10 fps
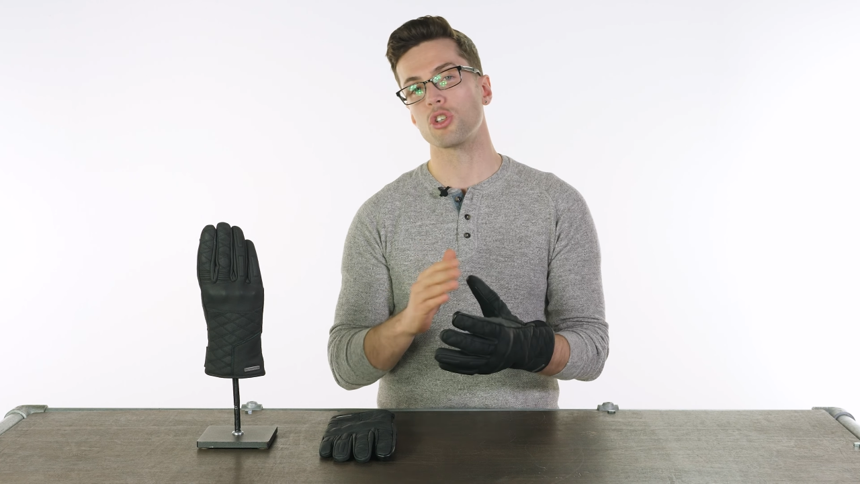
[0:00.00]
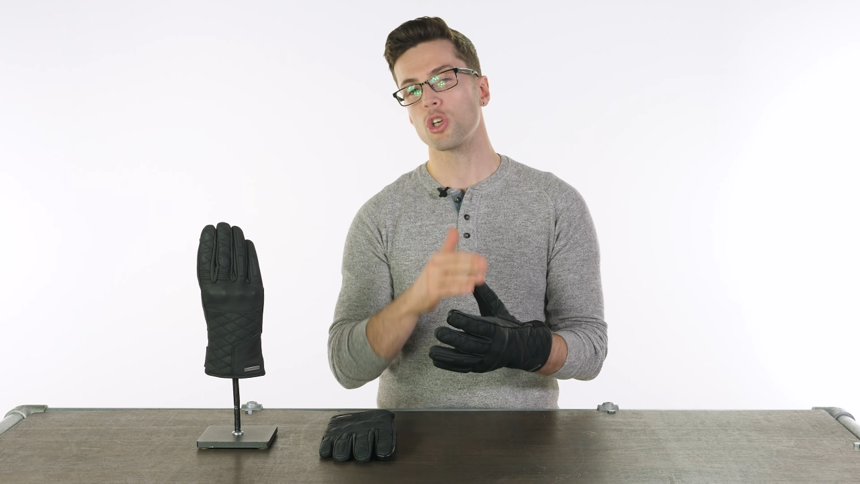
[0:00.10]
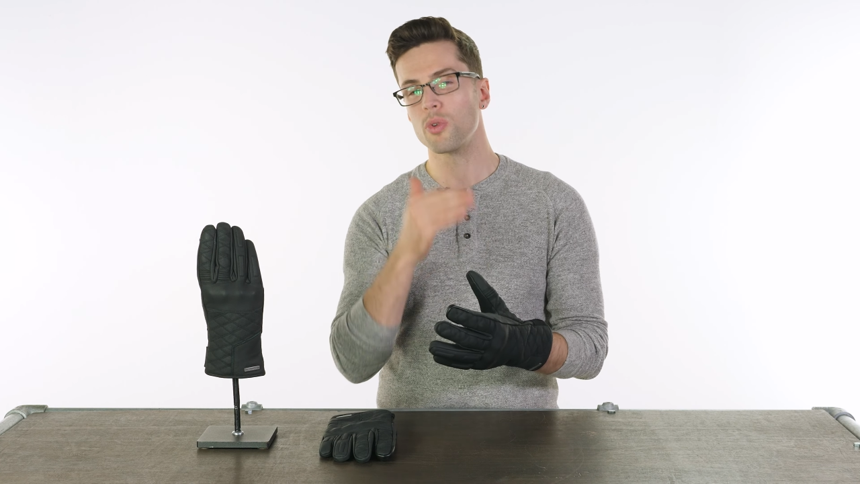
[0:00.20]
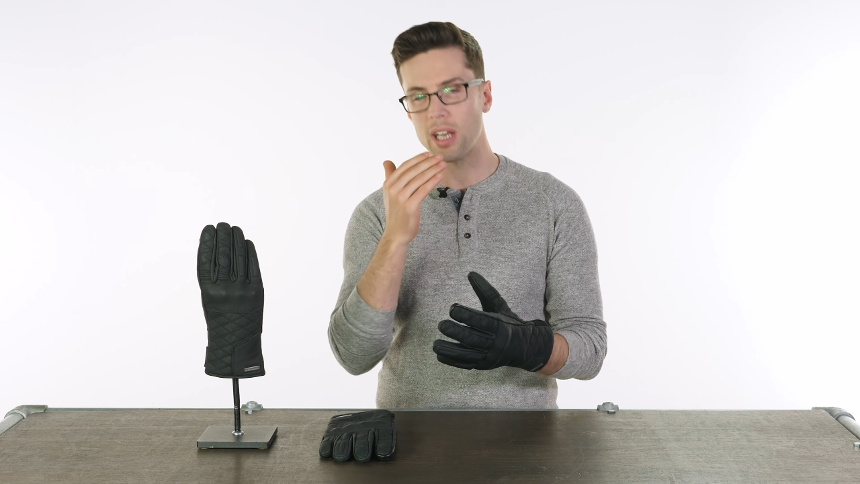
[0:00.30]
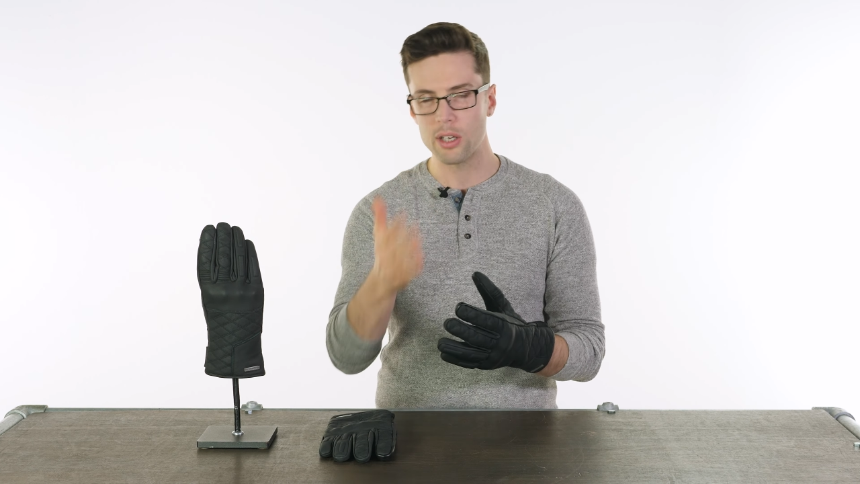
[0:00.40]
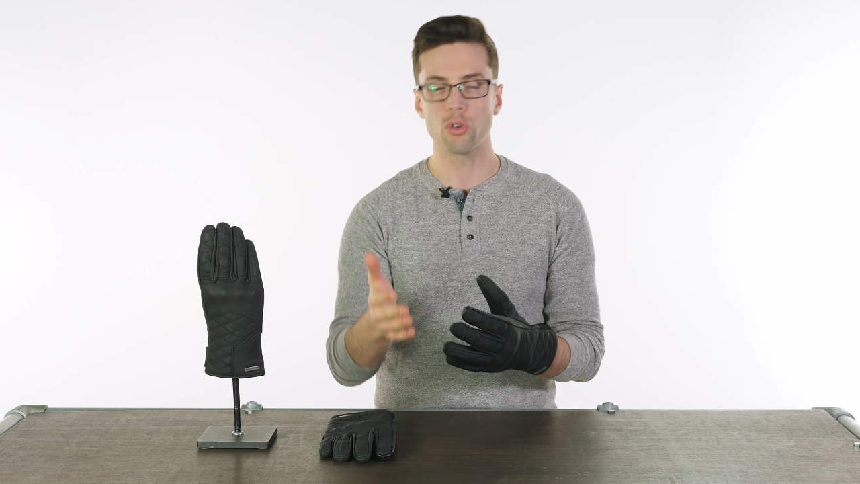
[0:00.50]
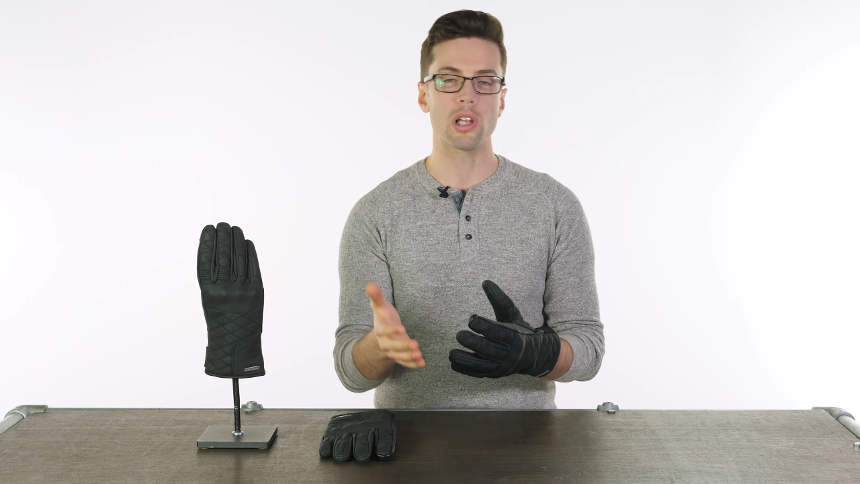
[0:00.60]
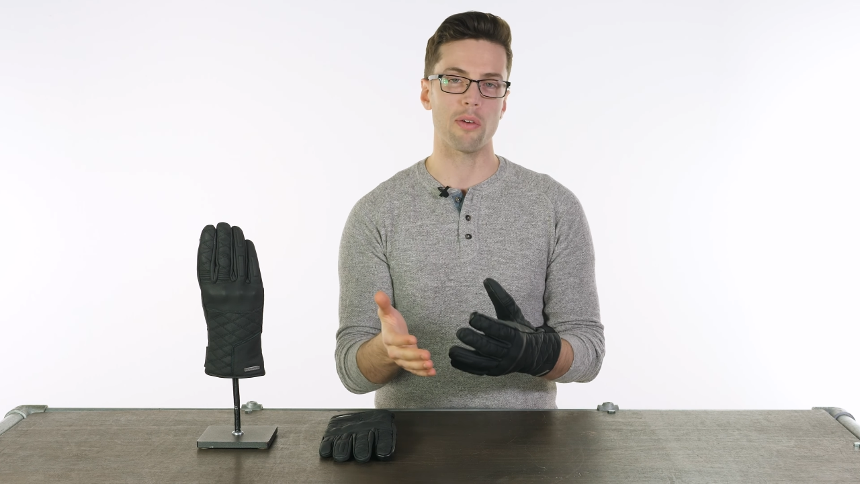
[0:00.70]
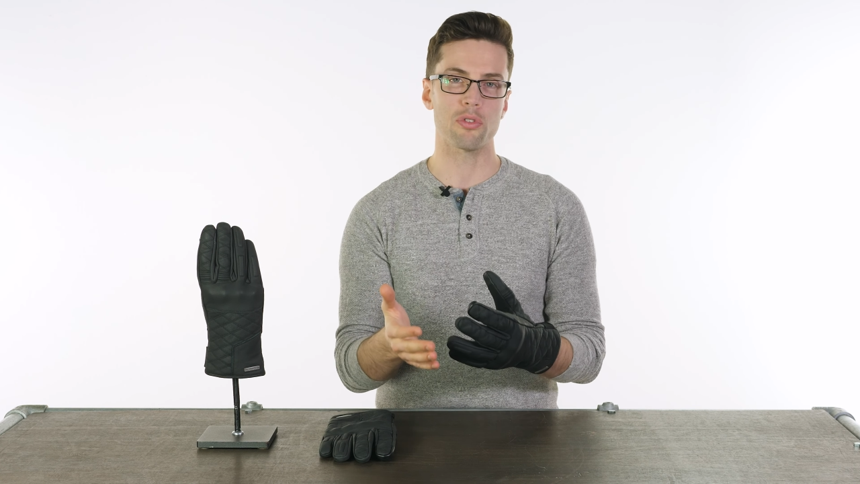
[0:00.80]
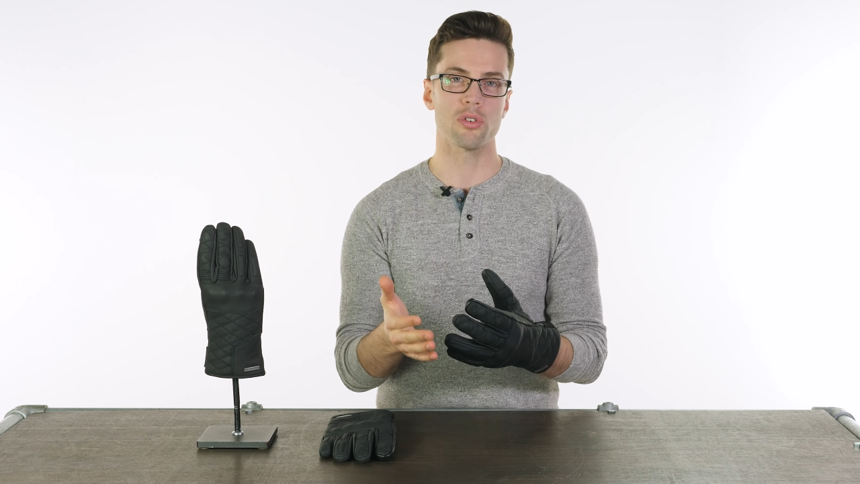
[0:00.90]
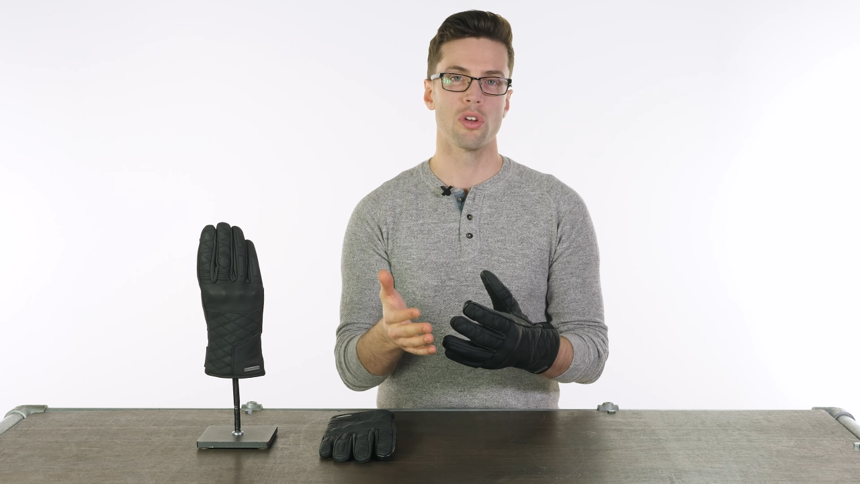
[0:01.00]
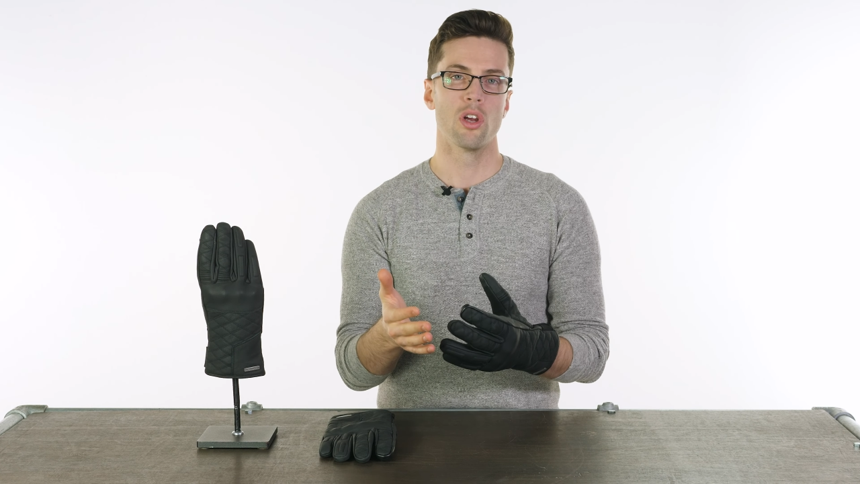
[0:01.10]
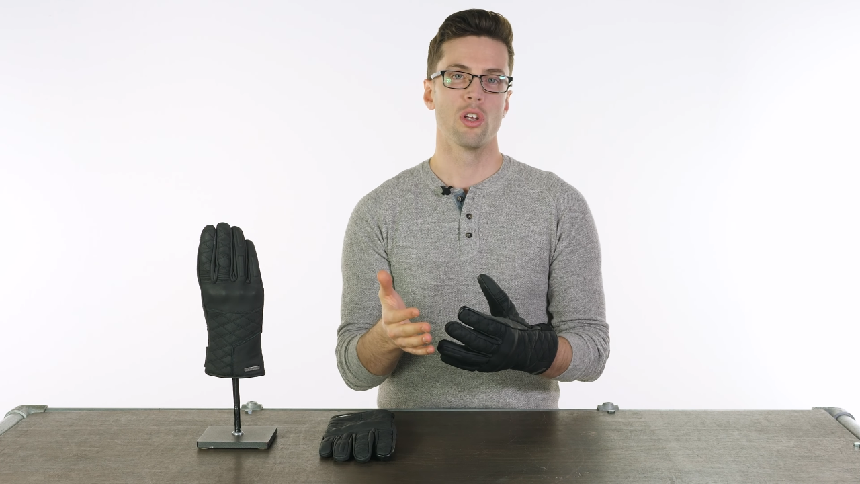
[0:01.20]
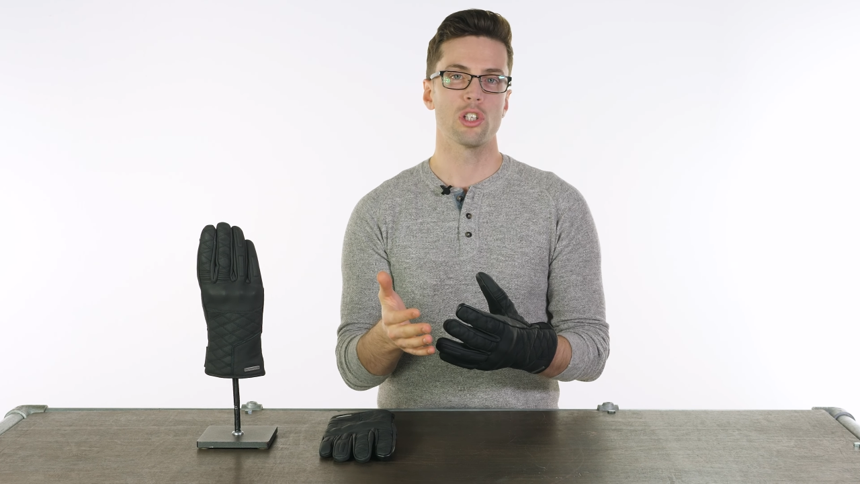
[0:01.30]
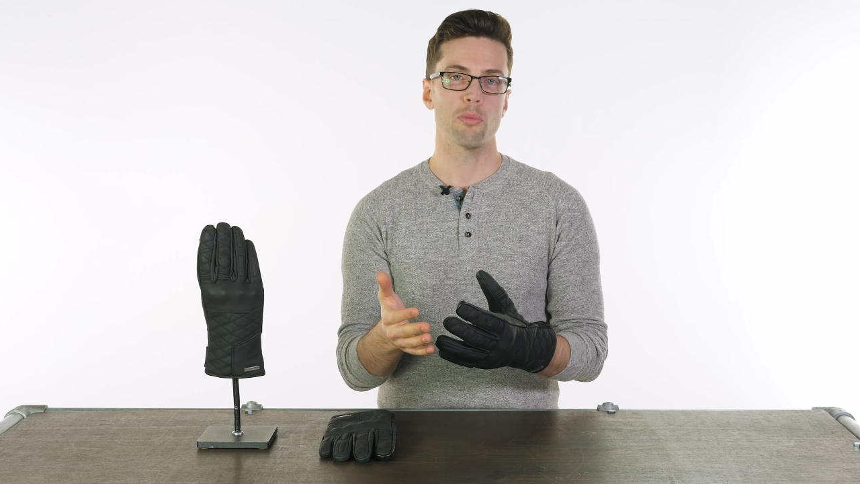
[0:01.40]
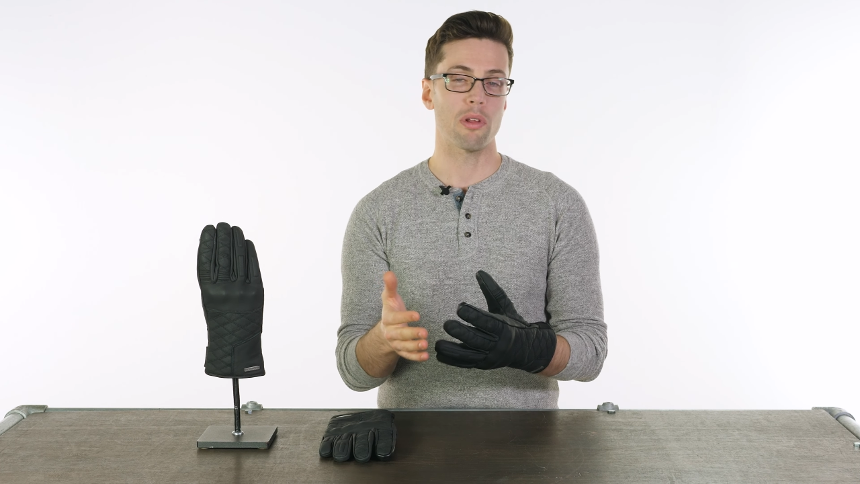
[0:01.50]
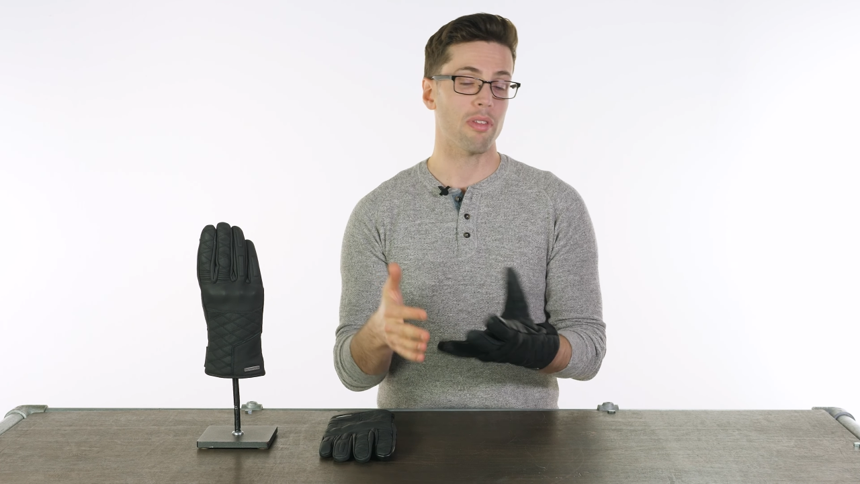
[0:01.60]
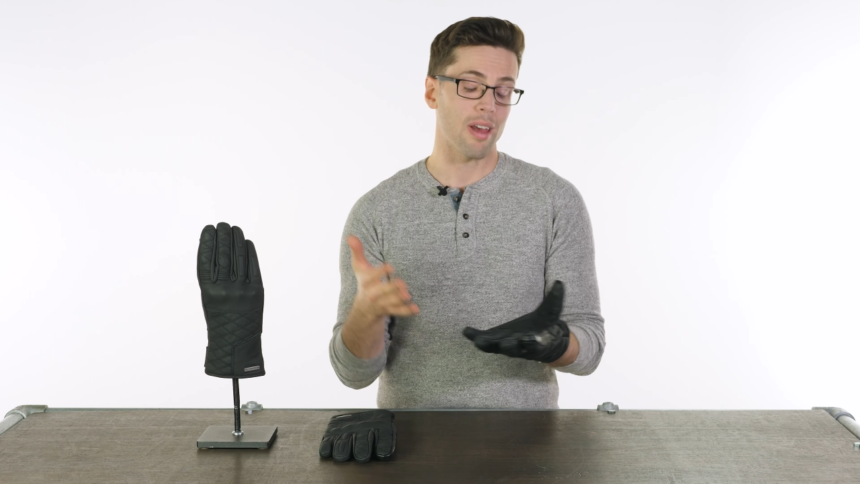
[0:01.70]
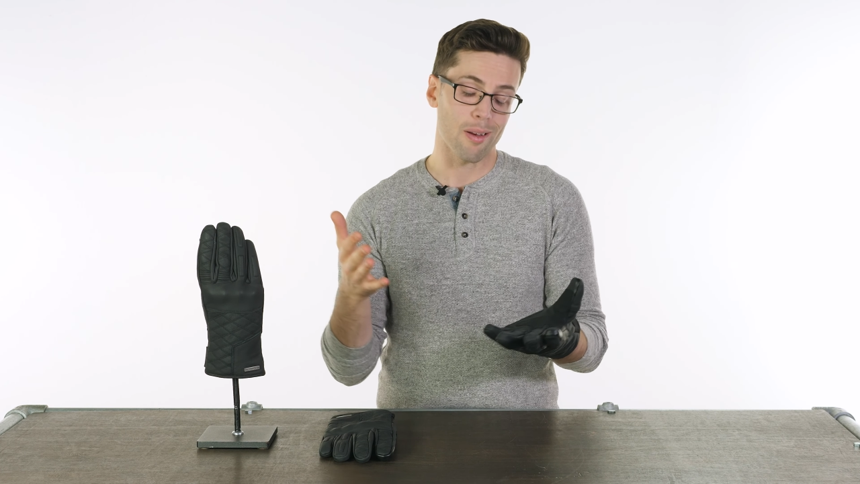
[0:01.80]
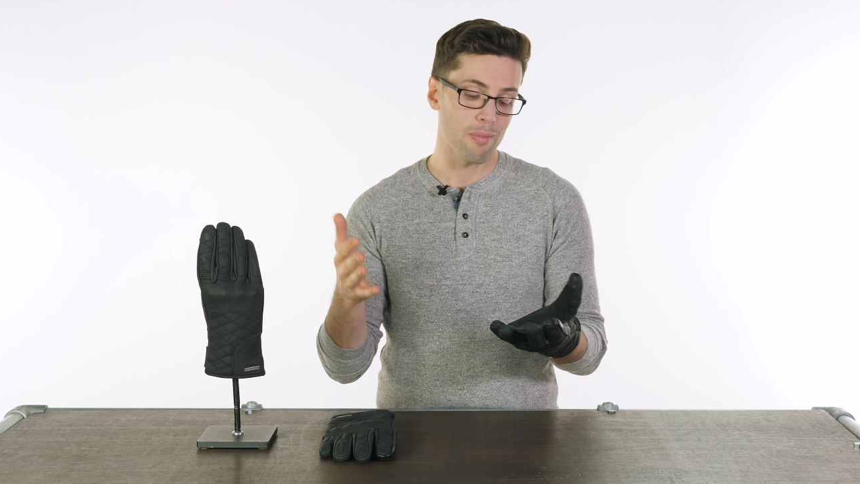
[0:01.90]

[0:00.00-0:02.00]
you need your gloves to be thick.